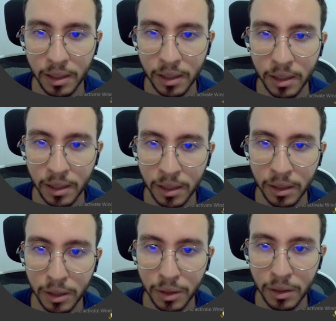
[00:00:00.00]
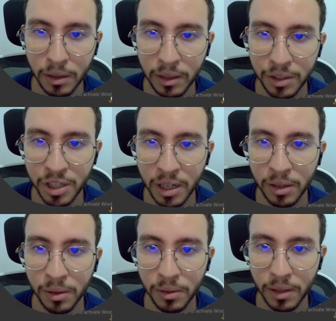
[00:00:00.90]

And you need the channel